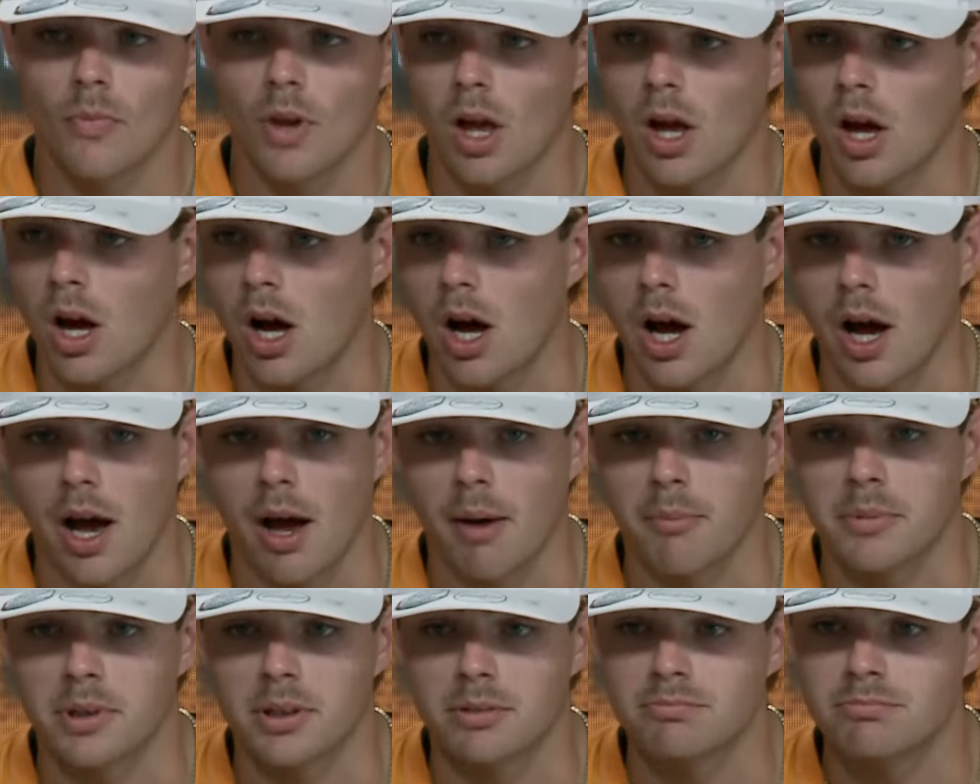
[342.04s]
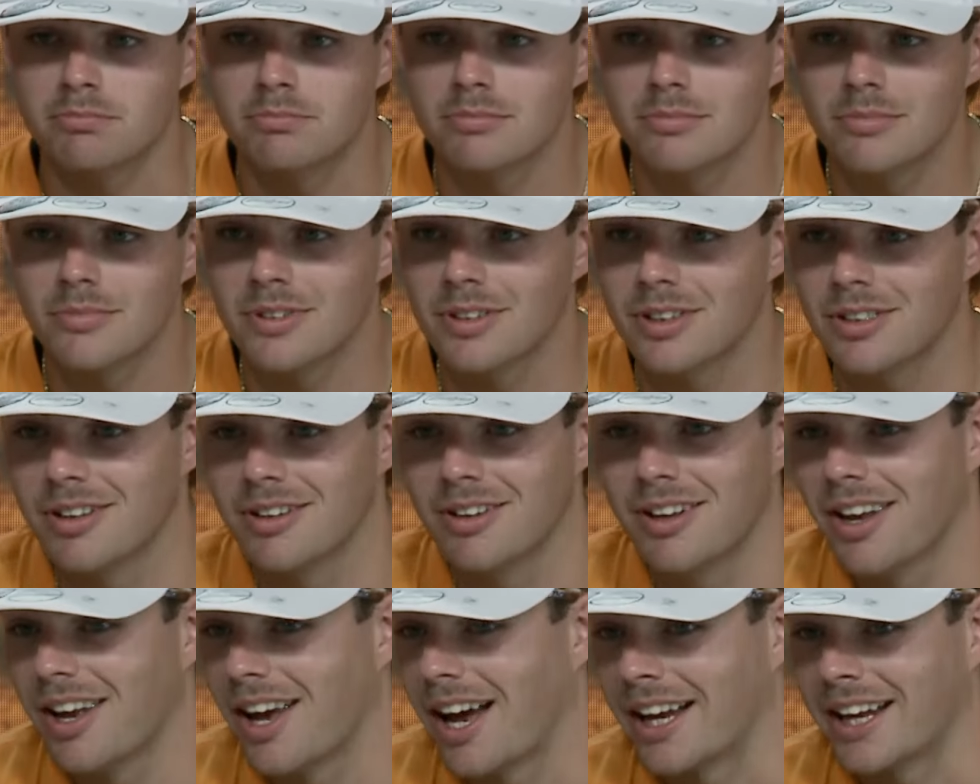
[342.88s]
I mean,
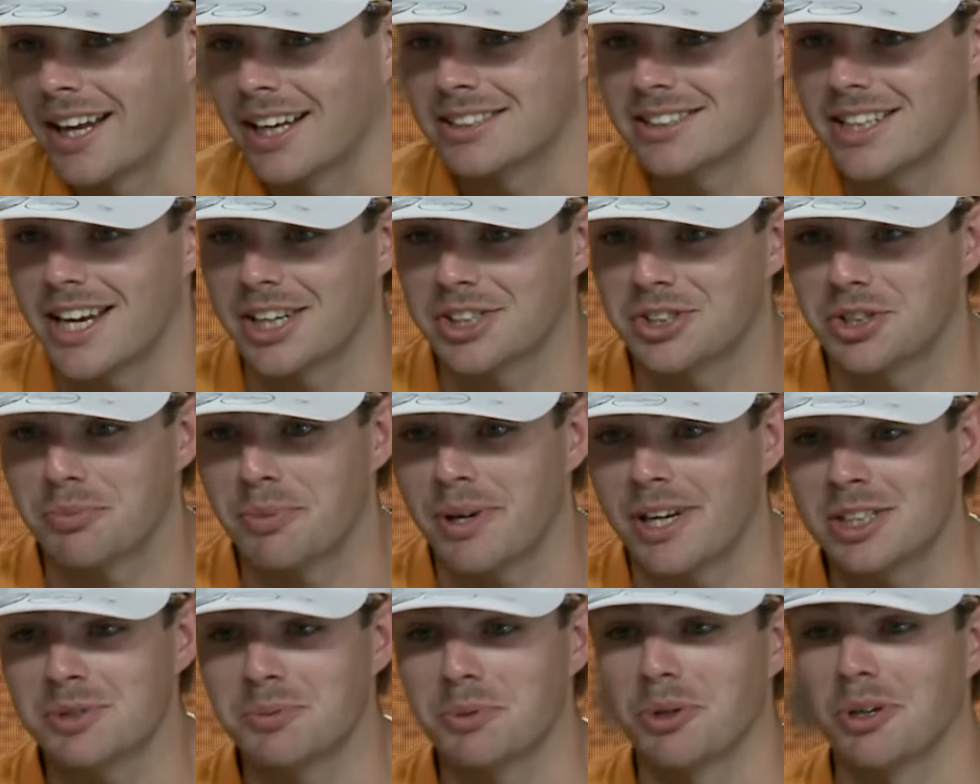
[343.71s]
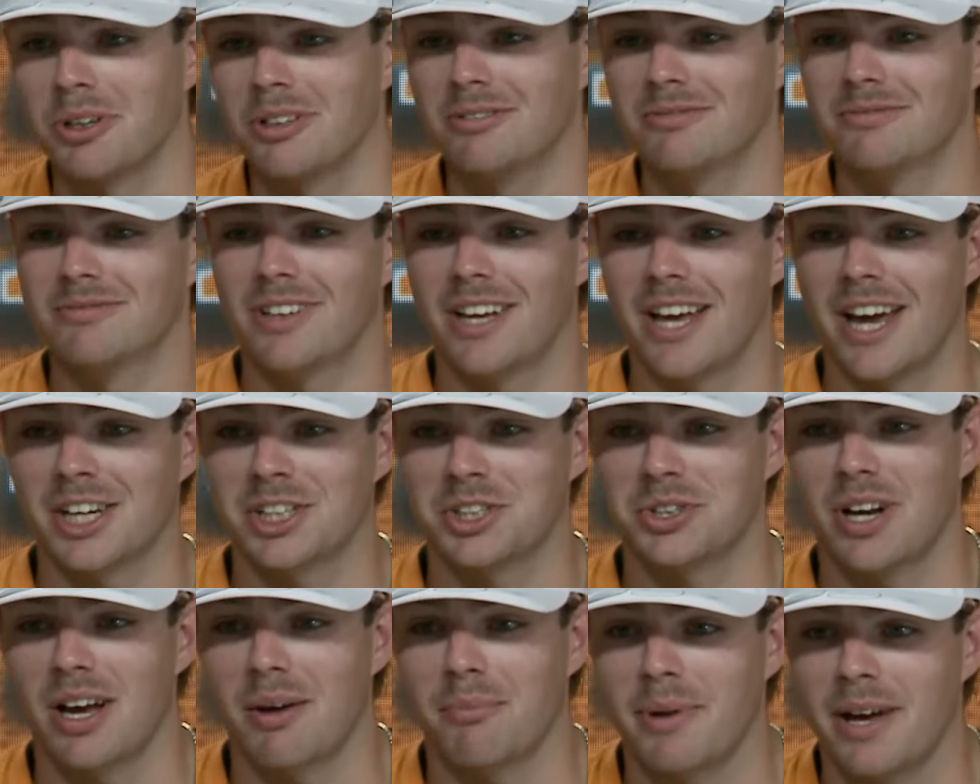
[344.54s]
I guess extra baseball,
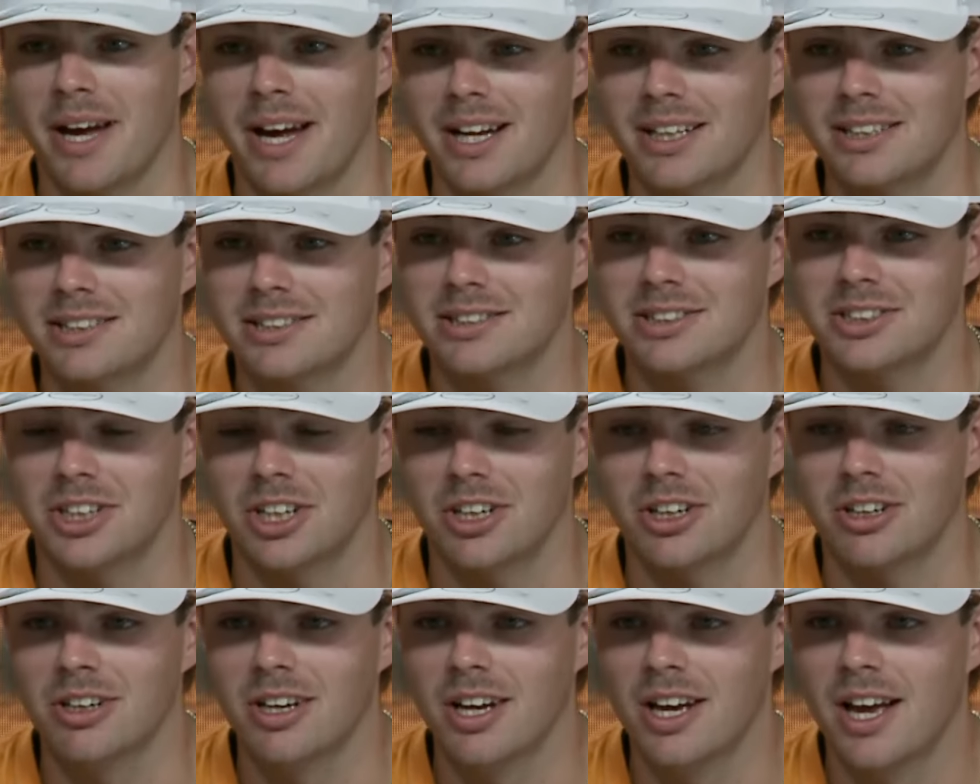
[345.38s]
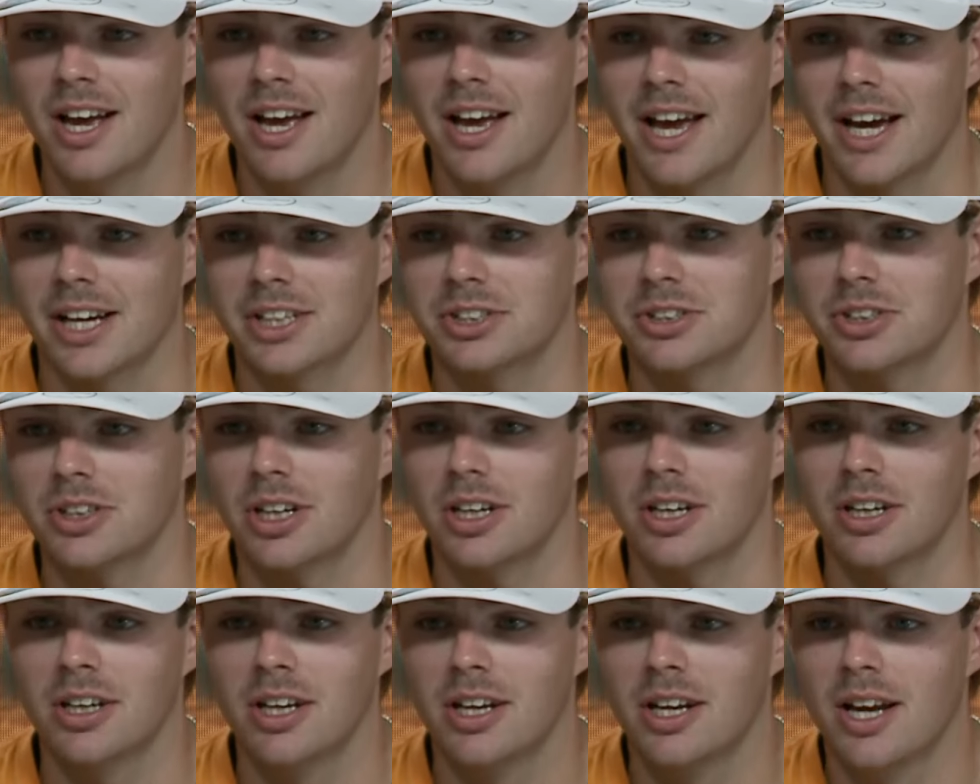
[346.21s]
extra at bats, you know,
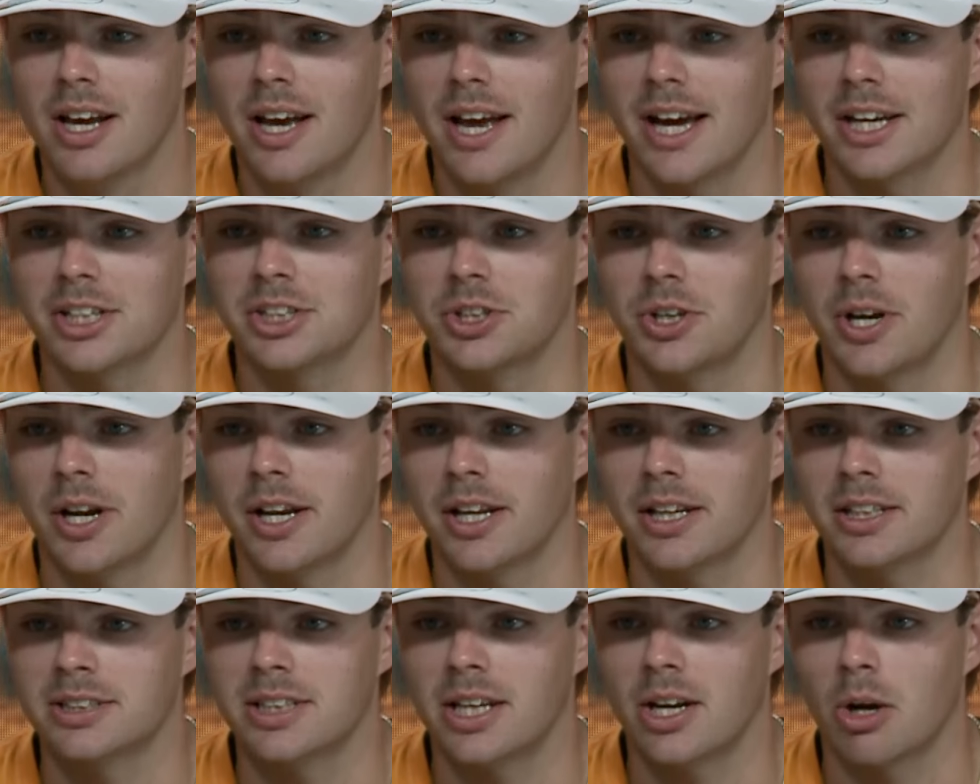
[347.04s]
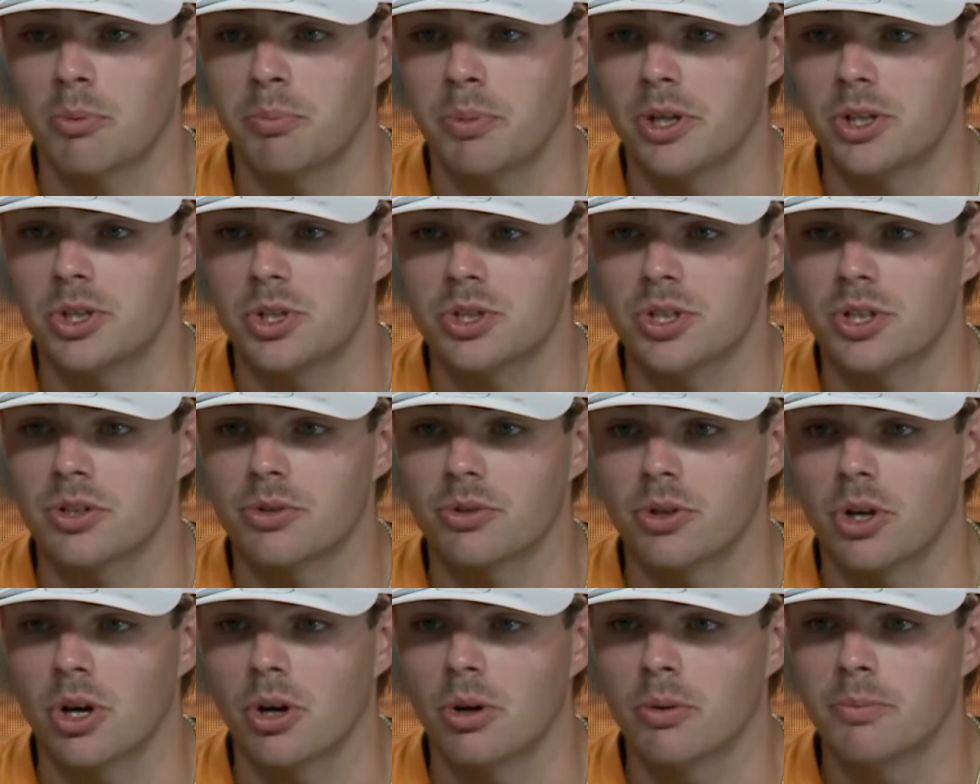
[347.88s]
extra innings that our pitchers can
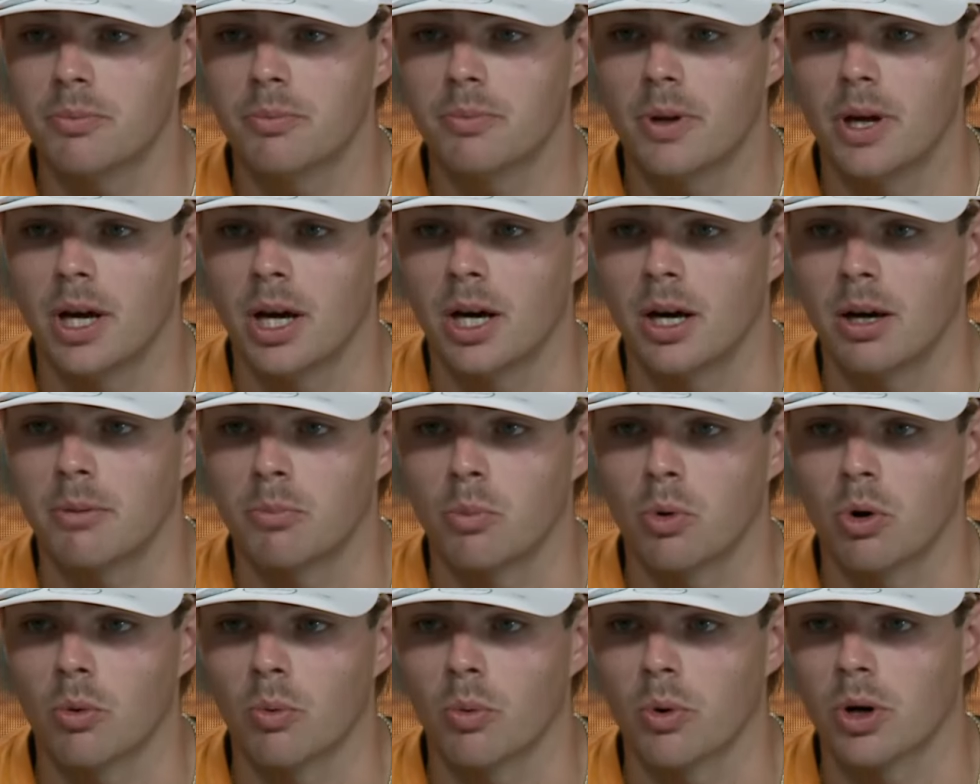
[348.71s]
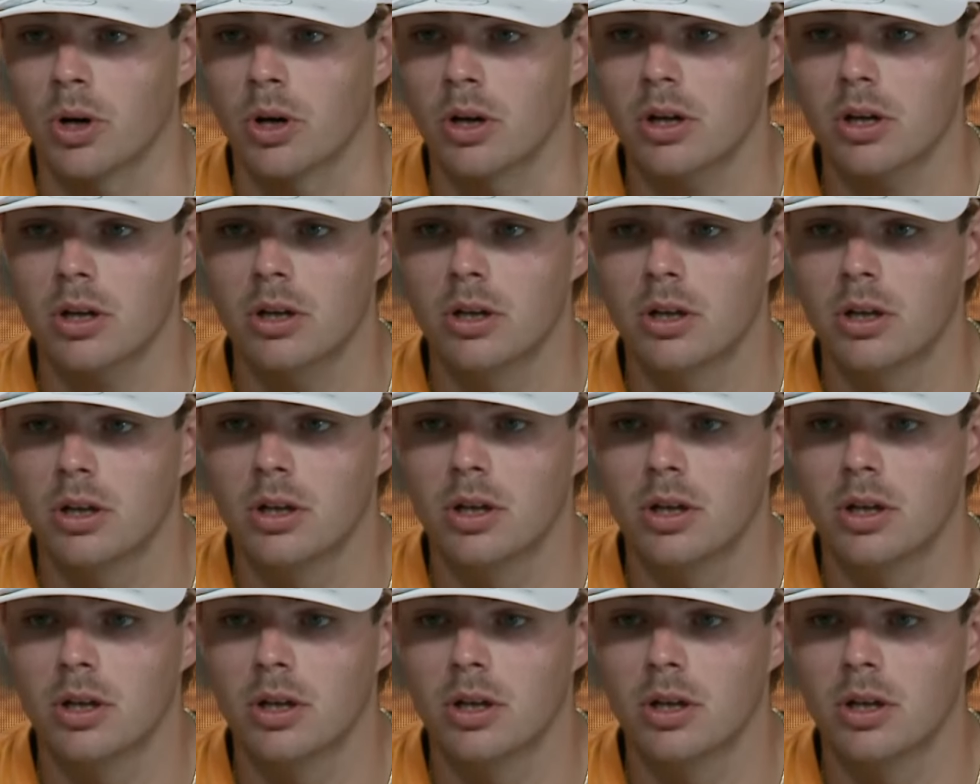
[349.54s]
throw, more work,